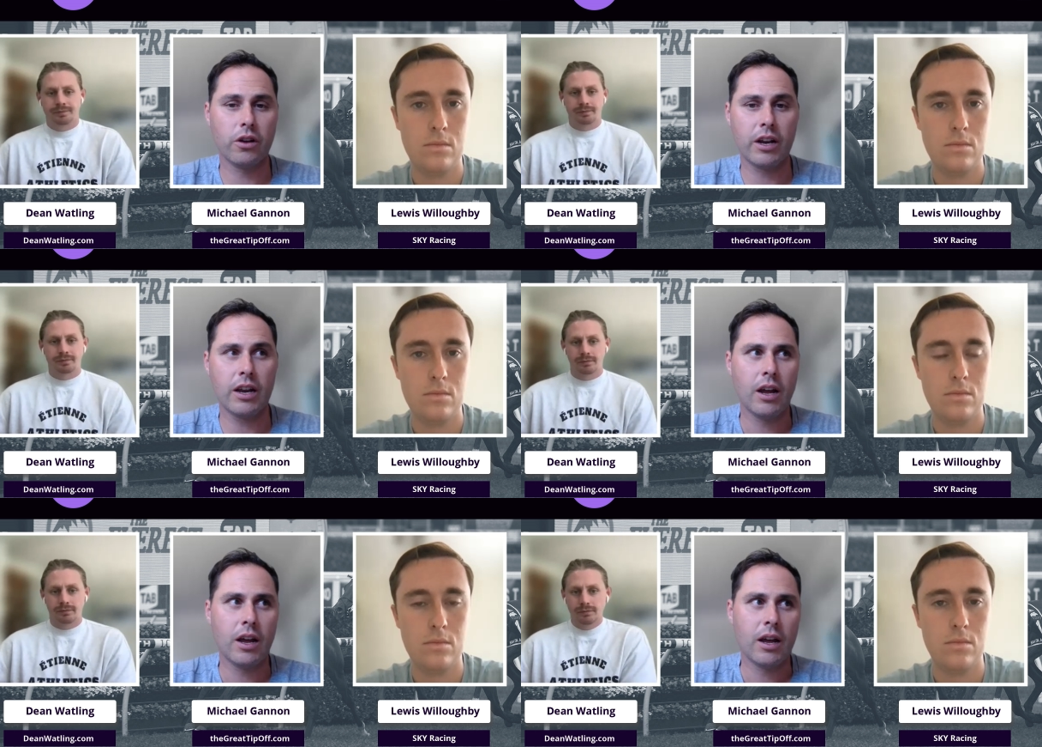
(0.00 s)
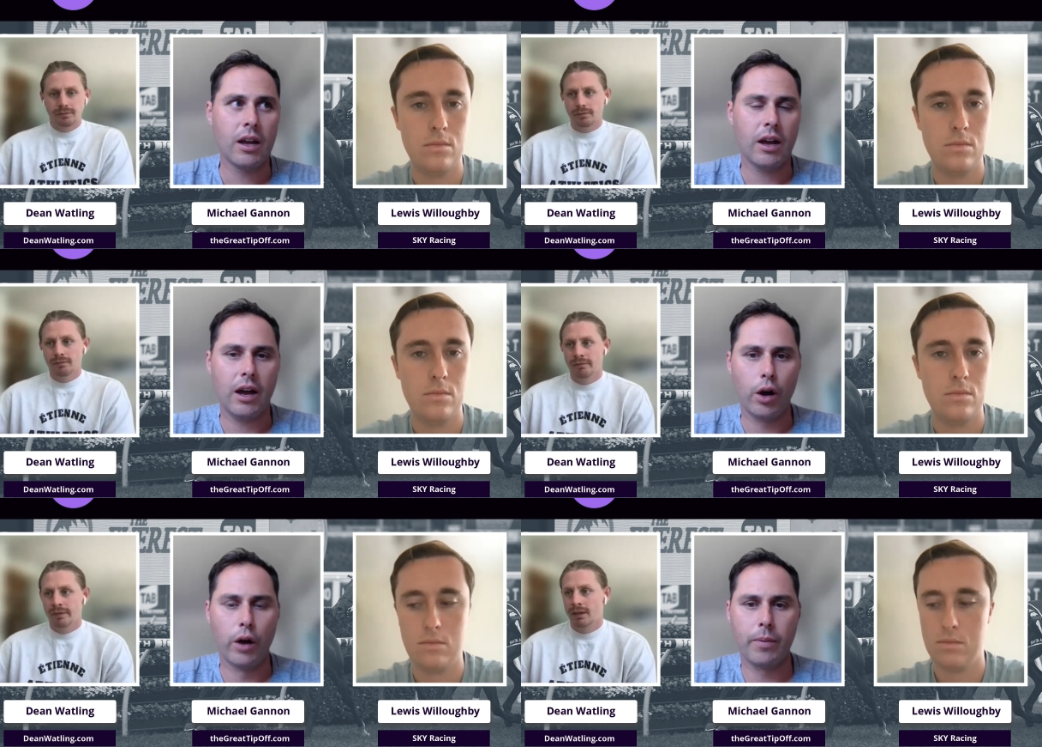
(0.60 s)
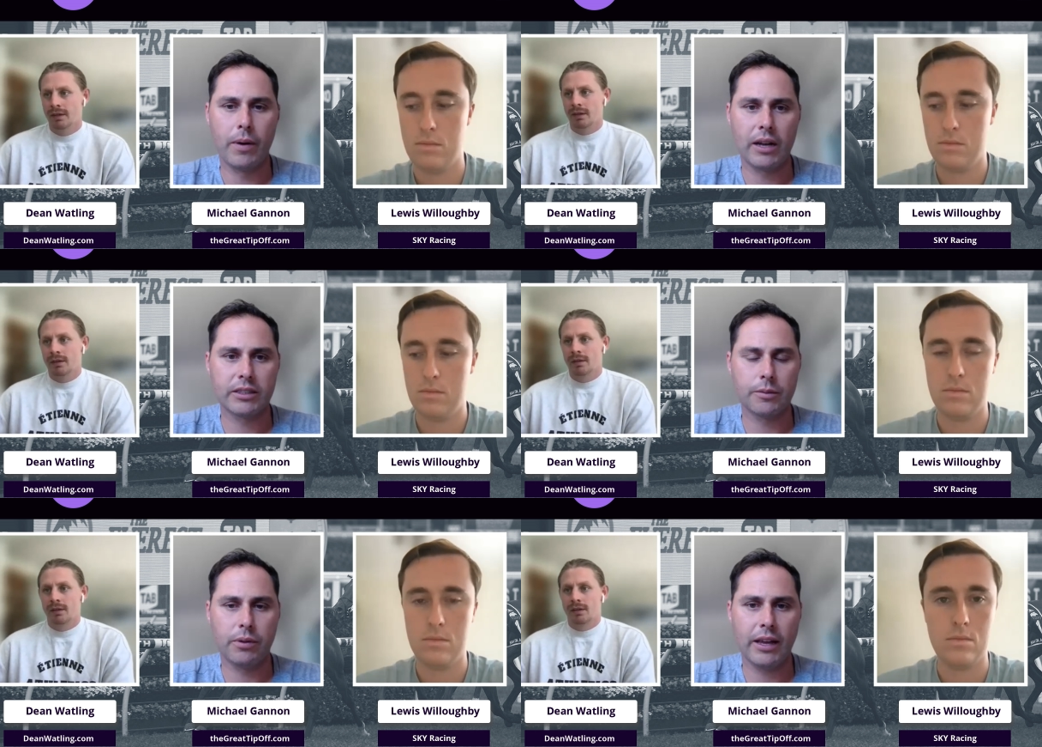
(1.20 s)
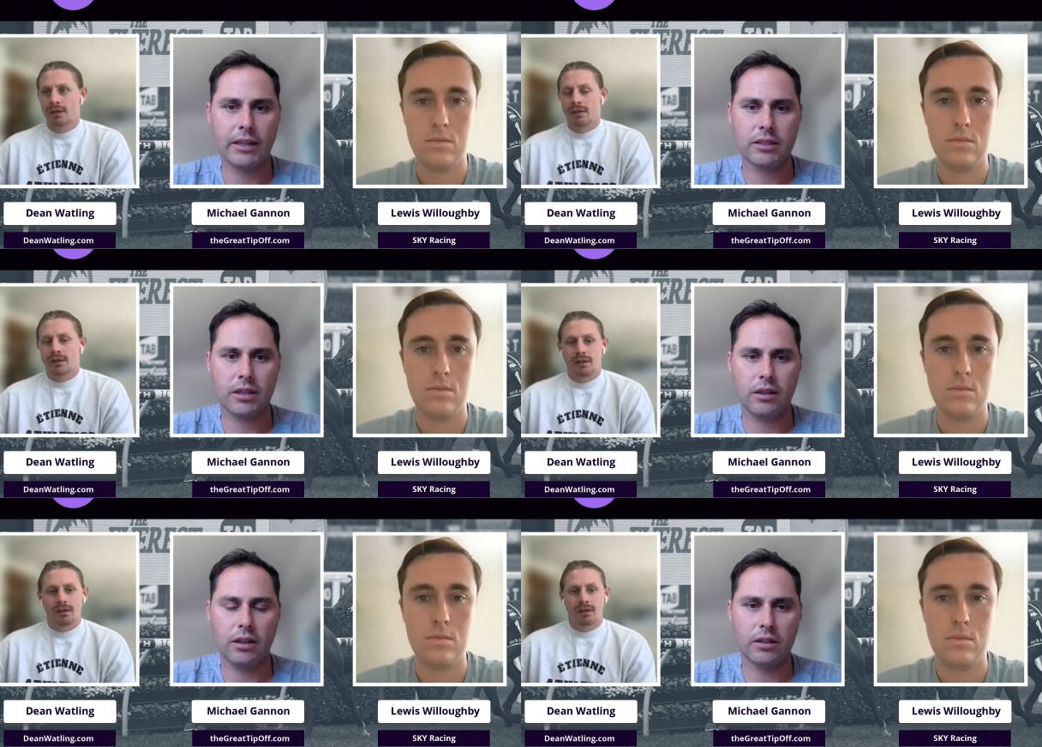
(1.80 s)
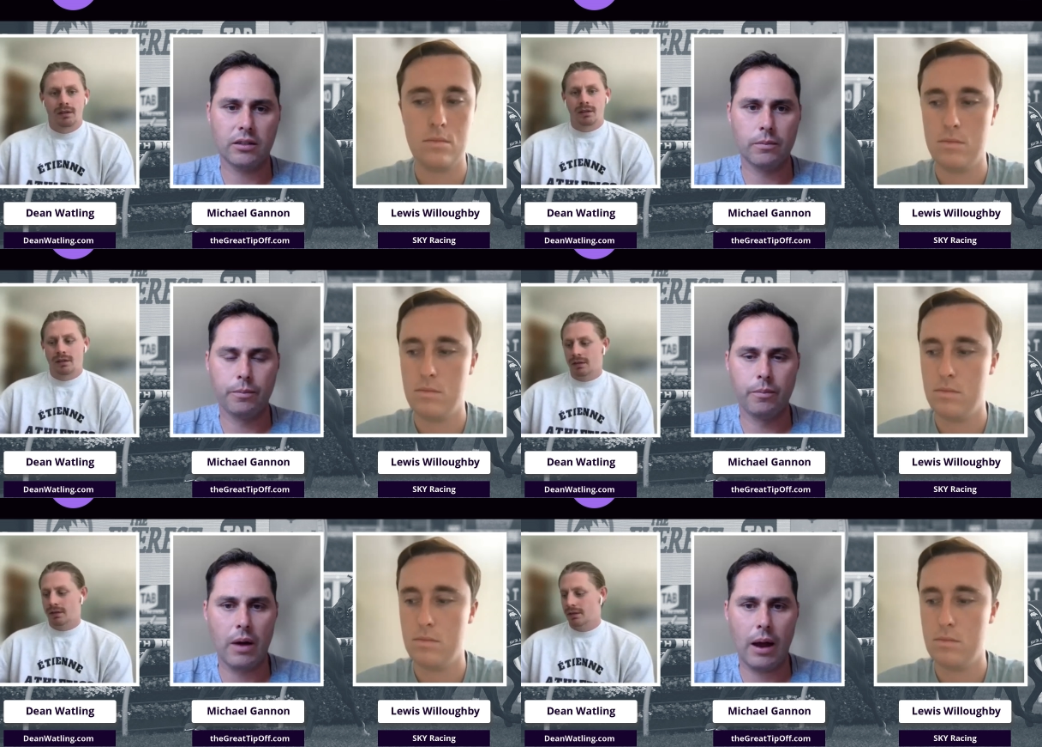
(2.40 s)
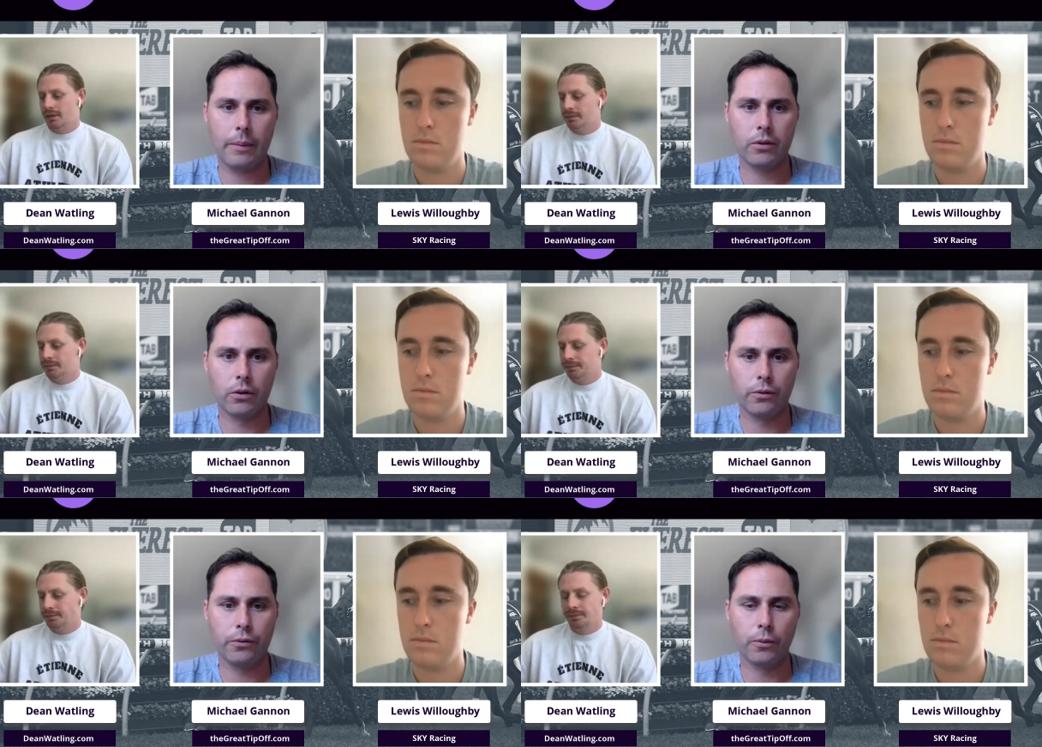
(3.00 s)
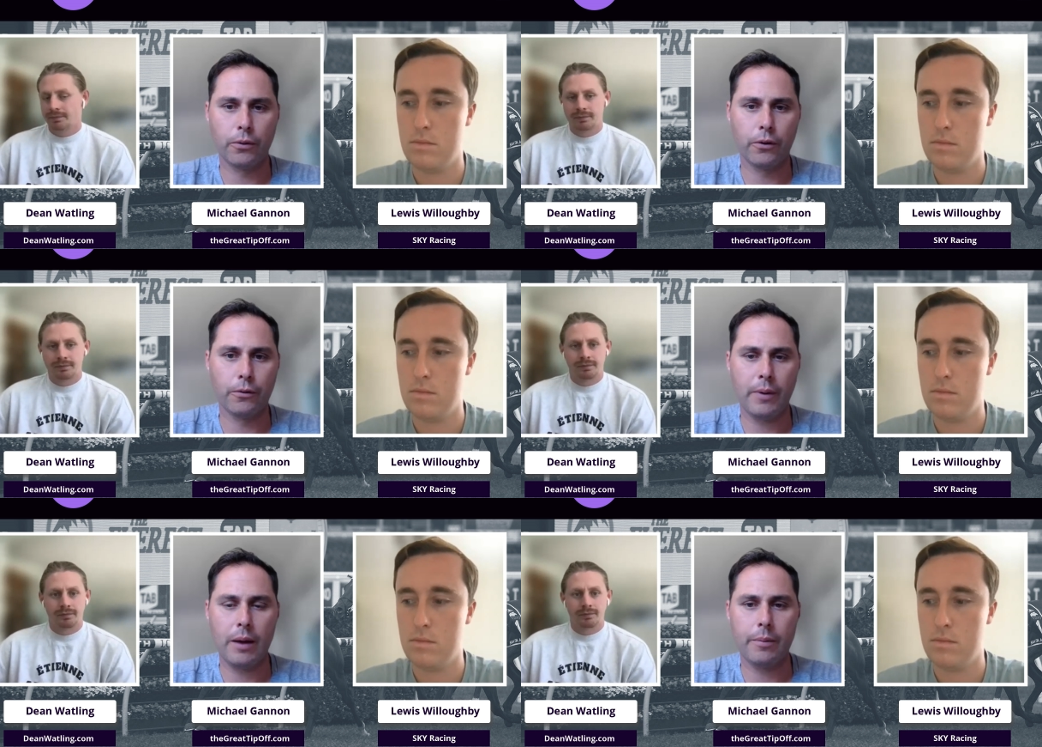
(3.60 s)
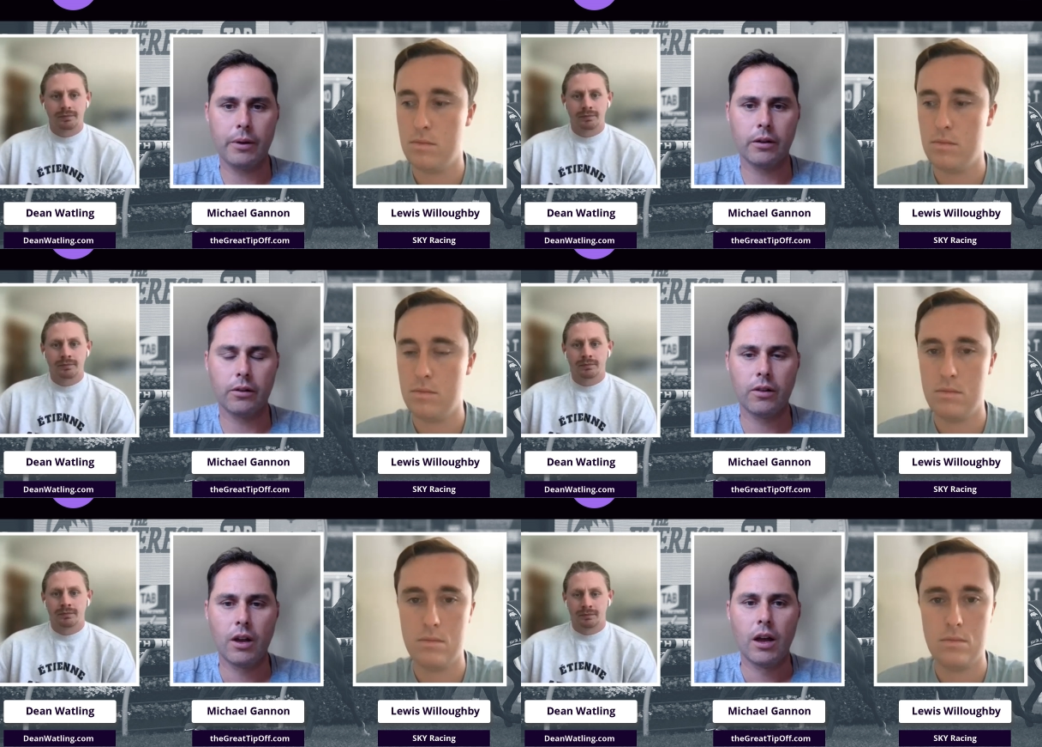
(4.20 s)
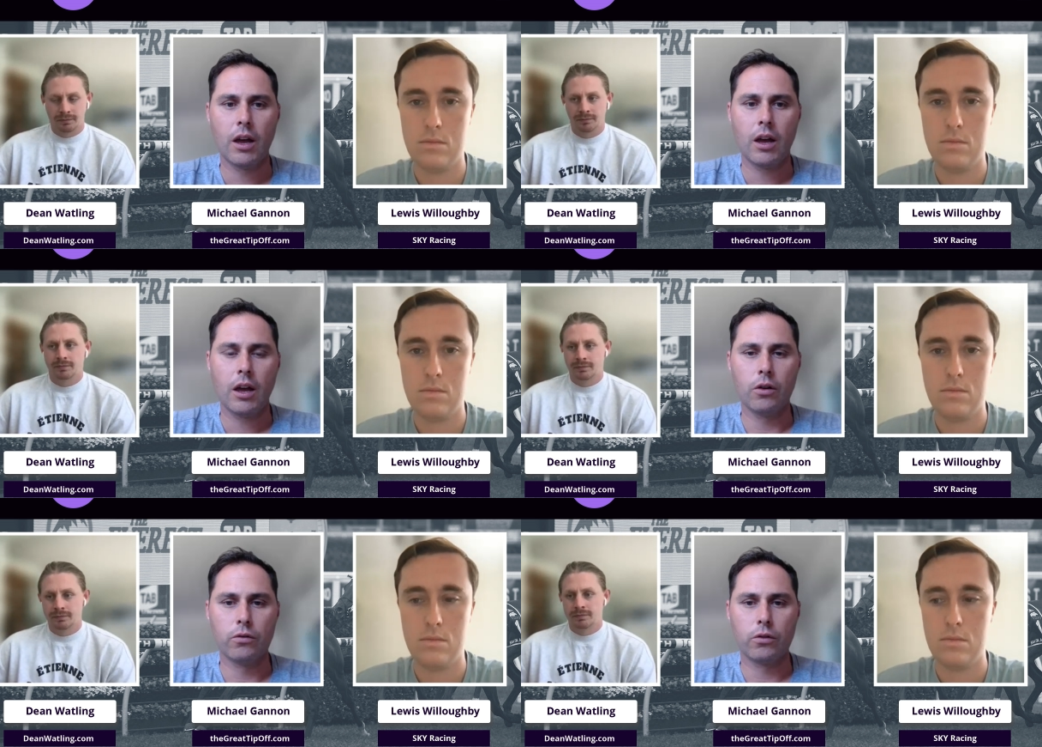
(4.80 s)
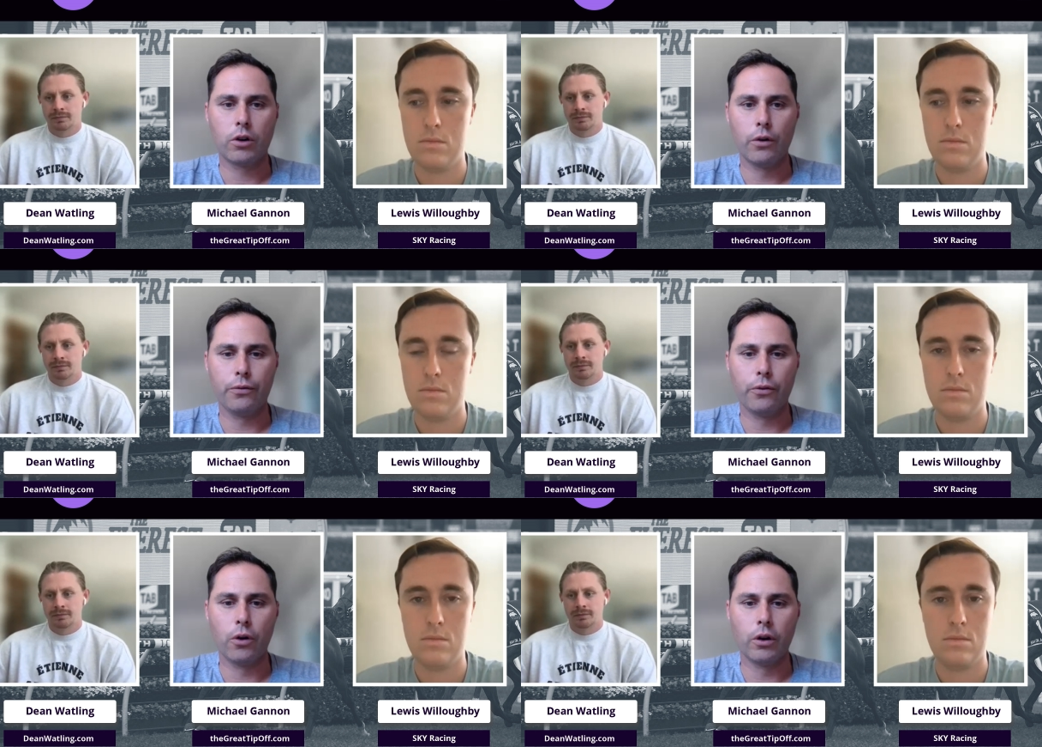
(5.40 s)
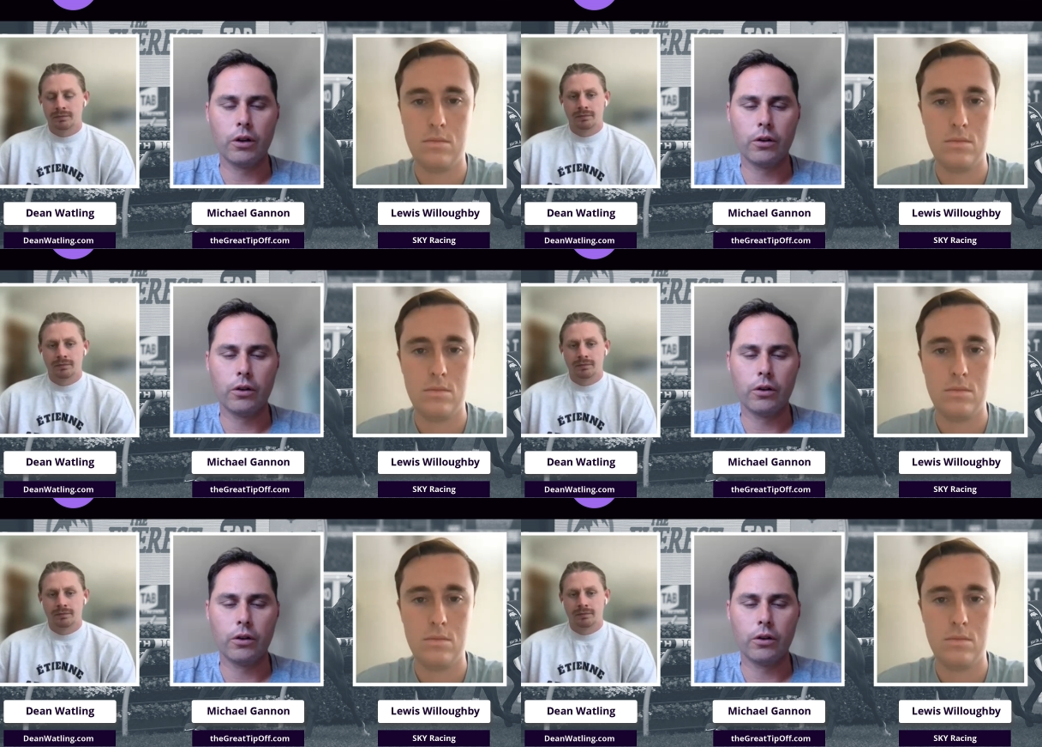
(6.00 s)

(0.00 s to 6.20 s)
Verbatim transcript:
Speaker 1: thirty uh, Overpass the place. I think it's an absolute foolproof bet because he'll go forward.